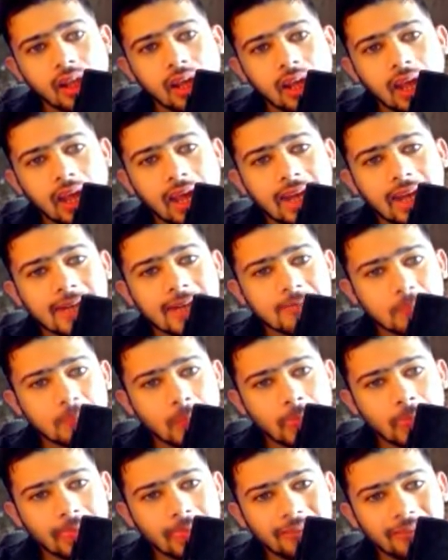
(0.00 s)
and
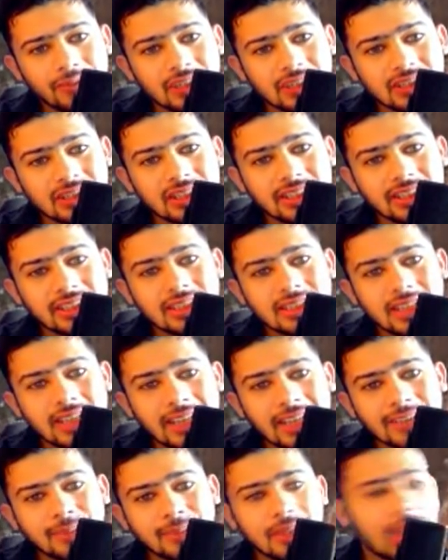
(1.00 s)
this list
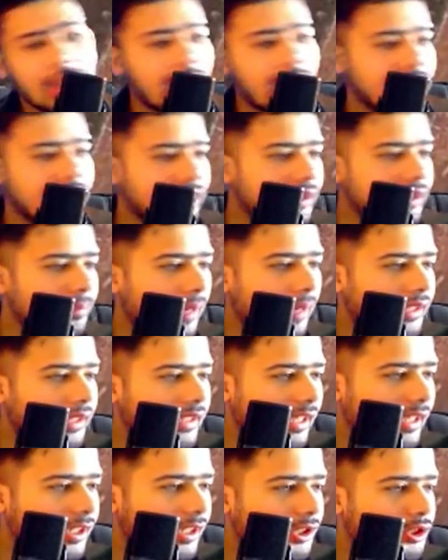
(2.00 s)
has been added by
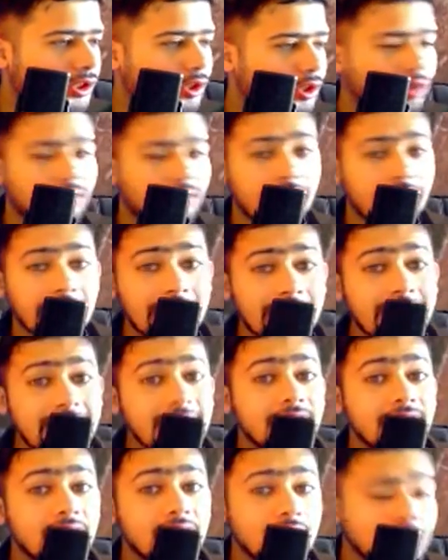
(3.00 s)
the addition of
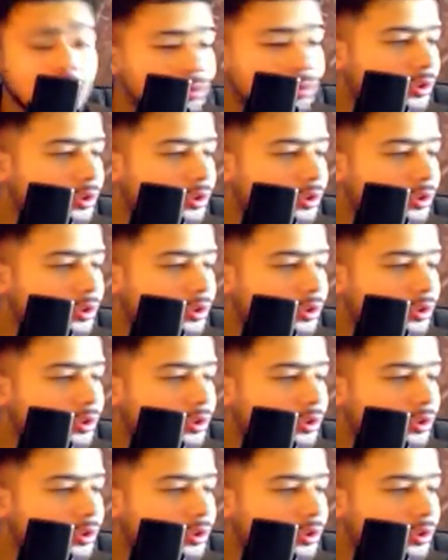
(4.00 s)
eight new